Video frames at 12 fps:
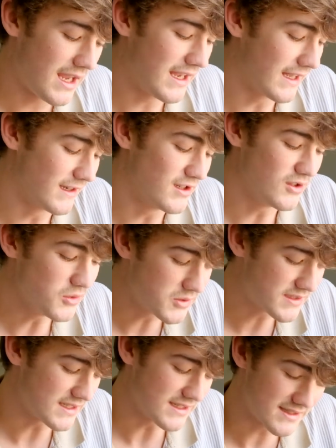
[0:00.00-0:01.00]
and
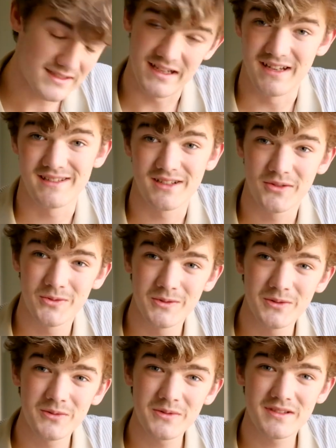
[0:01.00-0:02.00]
UC Santa
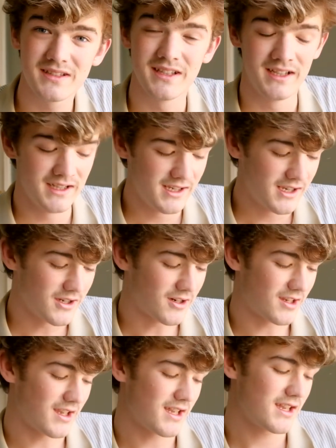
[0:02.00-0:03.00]
Cruz.
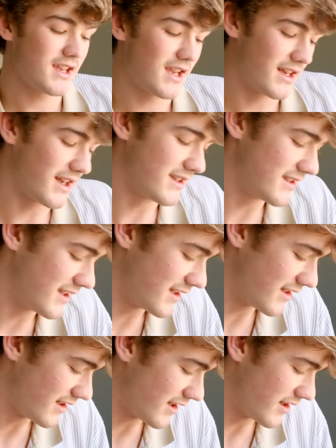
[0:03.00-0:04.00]
Okay, and I
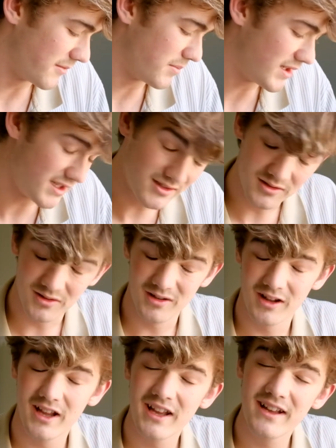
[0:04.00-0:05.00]
did an
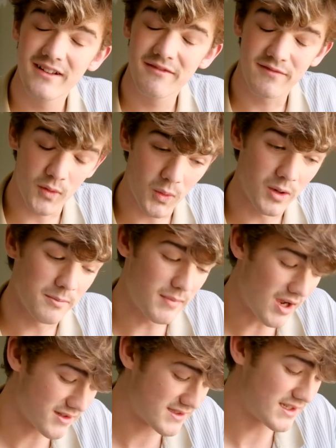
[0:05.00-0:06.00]
appeal for
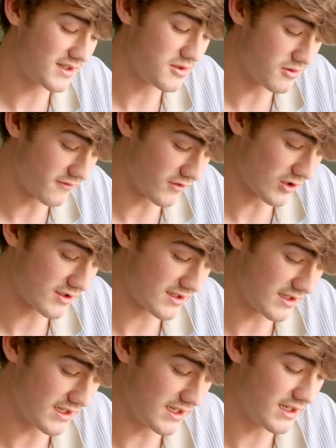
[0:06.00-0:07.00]
Boston
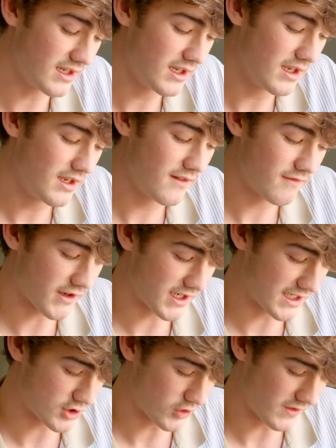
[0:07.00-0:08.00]
University
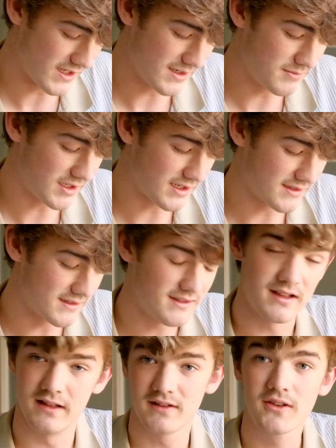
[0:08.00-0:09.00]
financial aid because
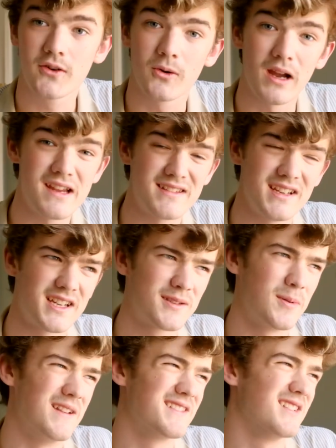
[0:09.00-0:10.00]
it's crazy
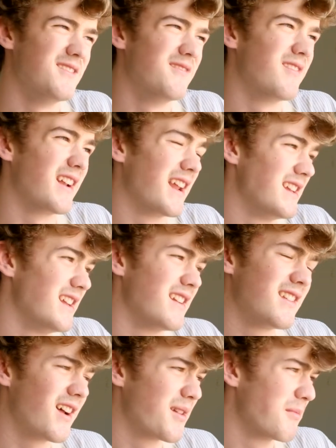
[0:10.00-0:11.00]
expensive and I need a
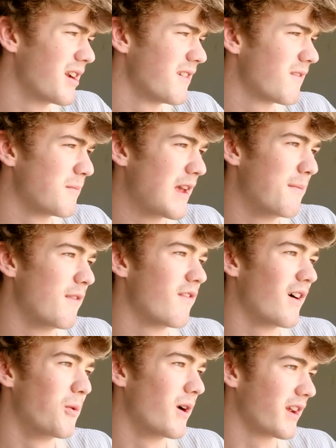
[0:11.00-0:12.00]
ton of money from them if
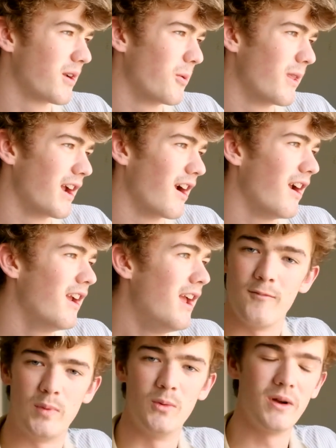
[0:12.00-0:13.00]
I want to go there.
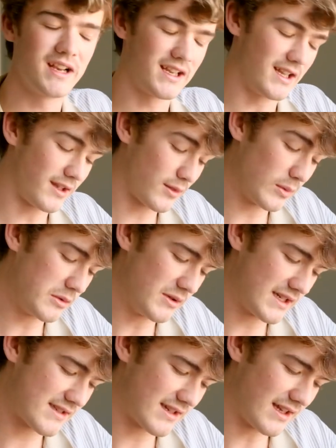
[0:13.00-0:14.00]
I've been waiting like 3
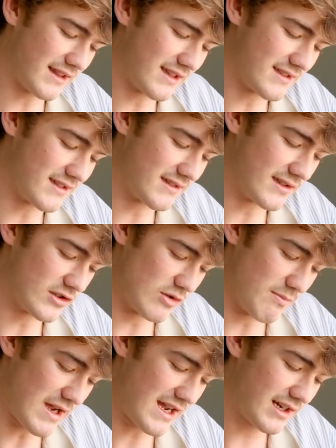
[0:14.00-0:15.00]
weeks to get this
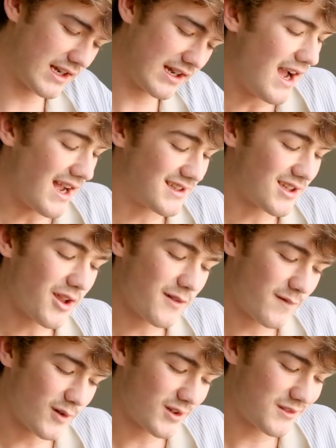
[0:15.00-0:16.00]
decision back. I saw the
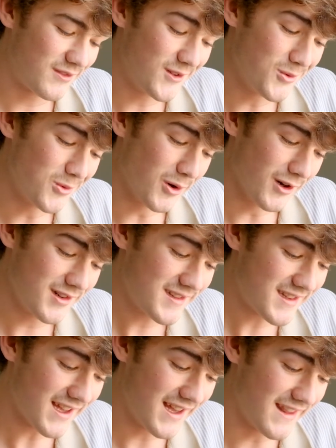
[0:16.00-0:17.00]
first few
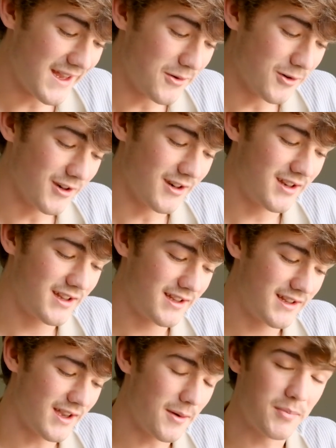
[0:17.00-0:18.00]
words and they were,
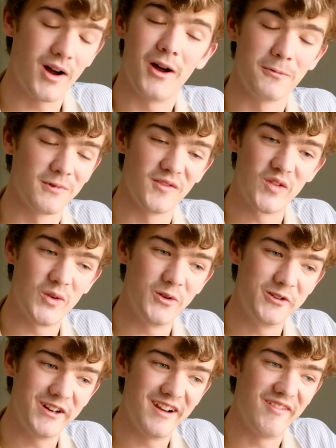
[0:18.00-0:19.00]
upon
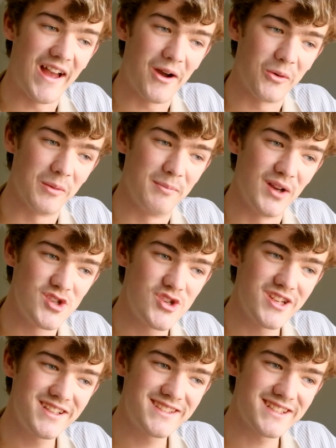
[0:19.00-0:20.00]
review of our
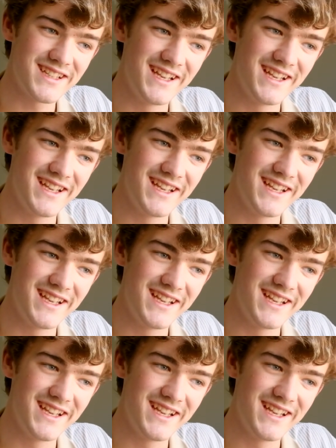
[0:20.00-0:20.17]
budget,